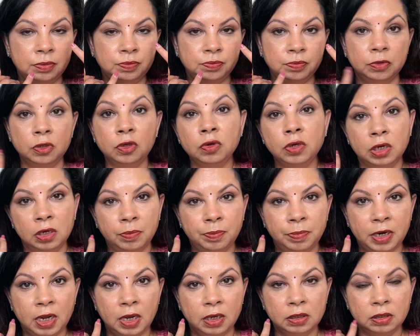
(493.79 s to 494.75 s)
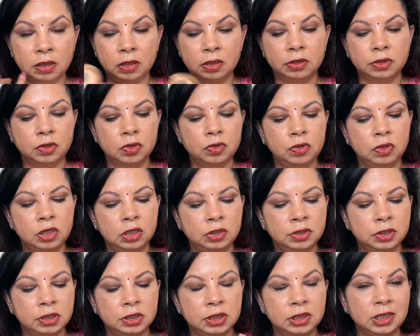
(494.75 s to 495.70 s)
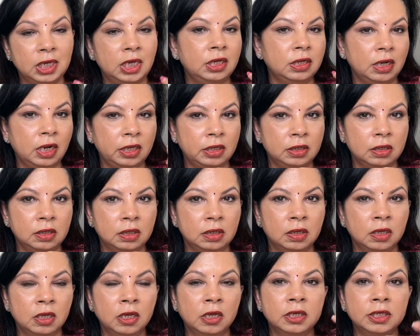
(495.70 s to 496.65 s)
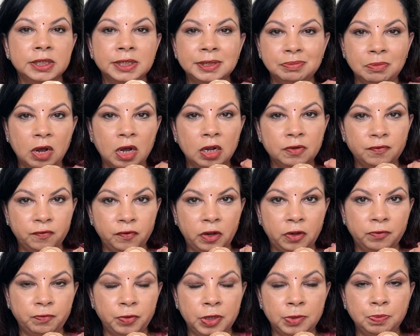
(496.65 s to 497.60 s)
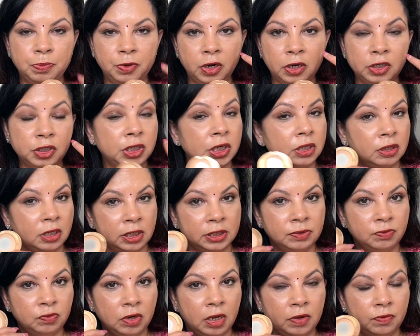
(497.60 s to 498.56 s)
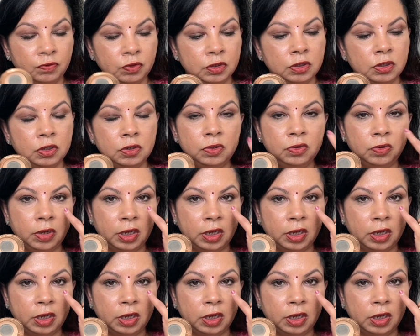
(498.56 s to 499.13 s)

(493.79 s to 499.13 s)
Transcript: you can apply there. So you can just take like a small fluffy brush, and that's what I would do,